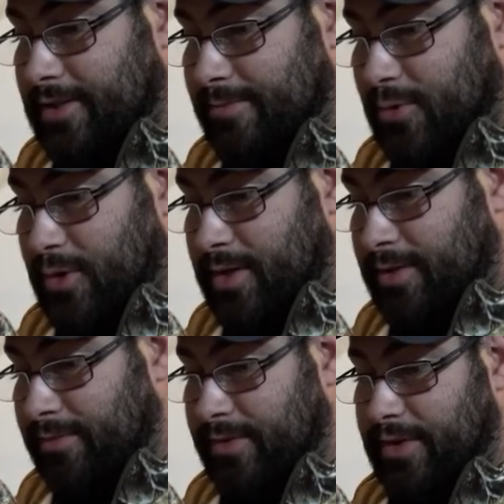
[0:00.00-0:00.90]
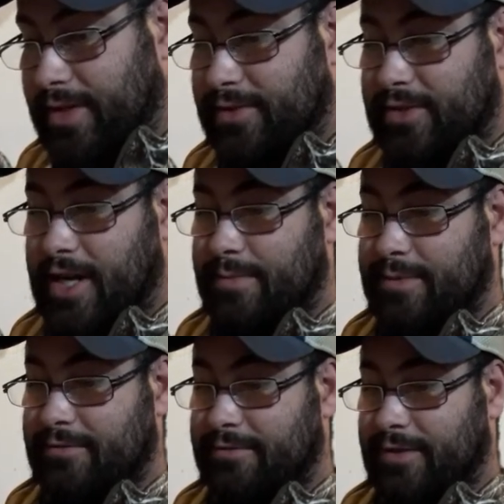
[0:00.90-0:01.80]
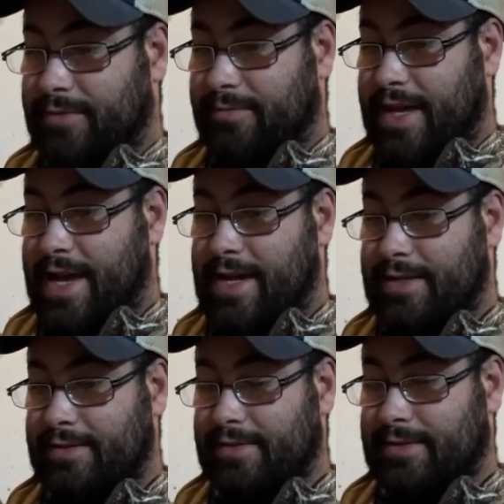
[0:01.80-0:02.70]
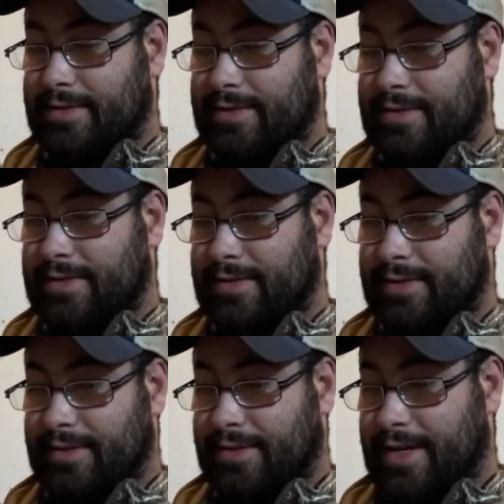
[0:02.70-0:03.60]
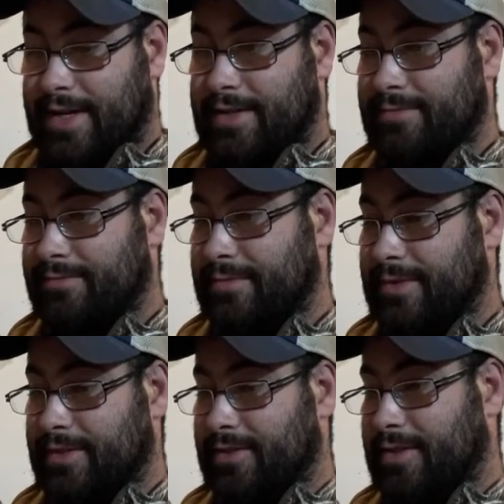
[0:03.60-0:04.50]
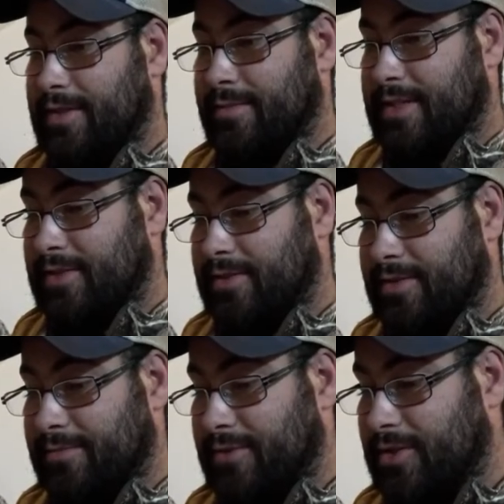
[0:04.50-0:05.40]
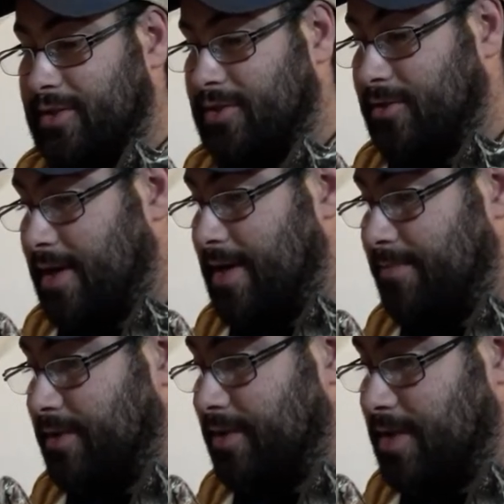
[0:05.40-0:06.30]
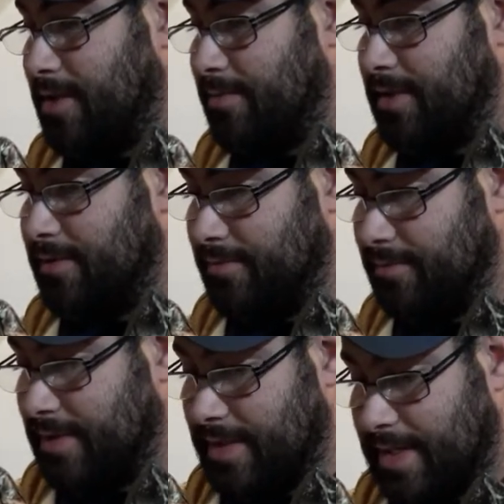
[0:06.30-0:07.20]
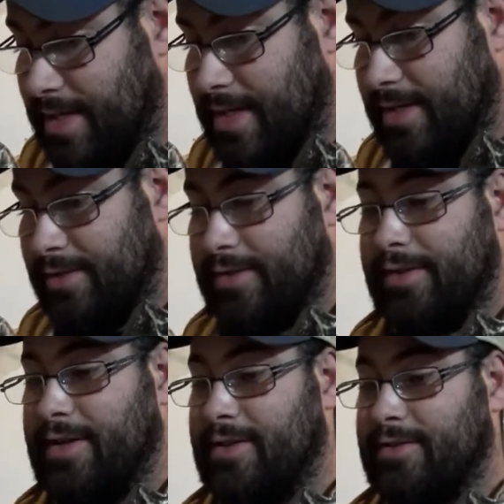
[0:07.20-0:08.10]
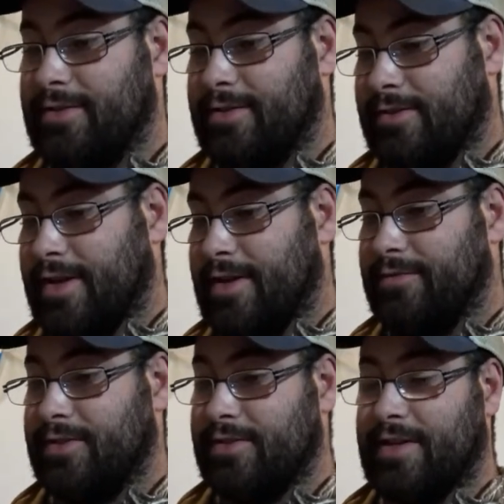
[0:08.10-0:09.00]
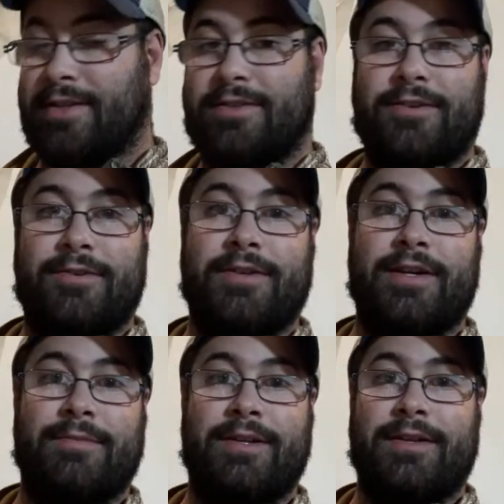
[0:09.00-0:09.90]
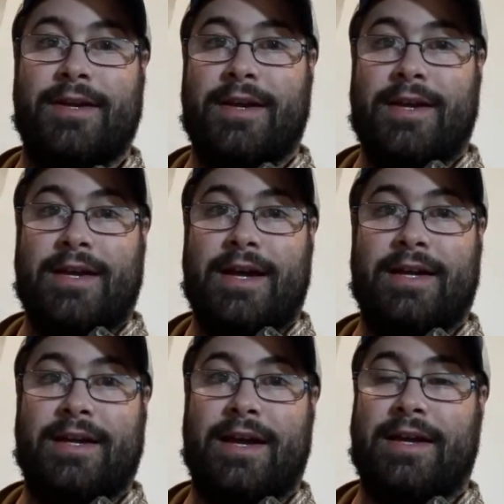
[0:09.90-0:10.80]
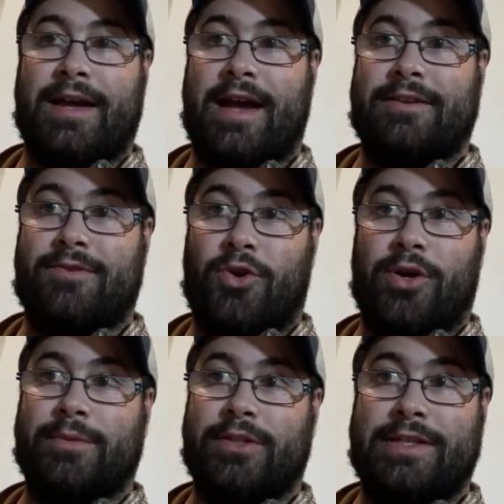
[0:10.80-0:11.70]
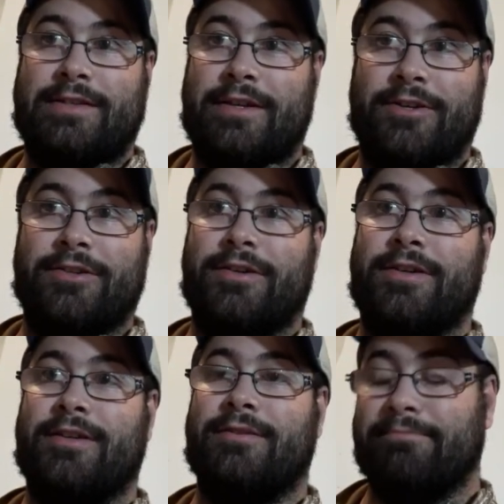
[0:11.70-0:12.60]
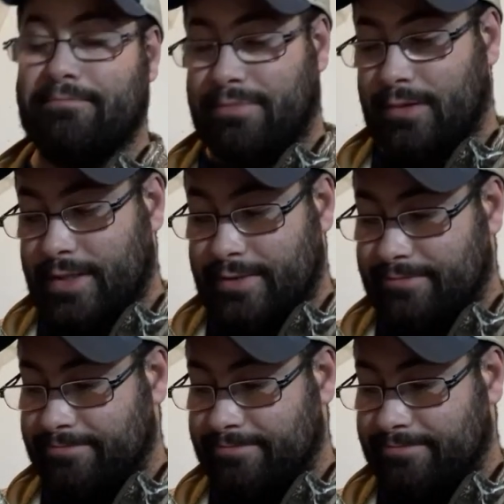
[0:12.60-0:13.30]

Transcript: some more things coming from that. So yeah, there's gonna be some good trapping coming. So you guys will just have to stay tuned. I mean, I normally deer hunt, but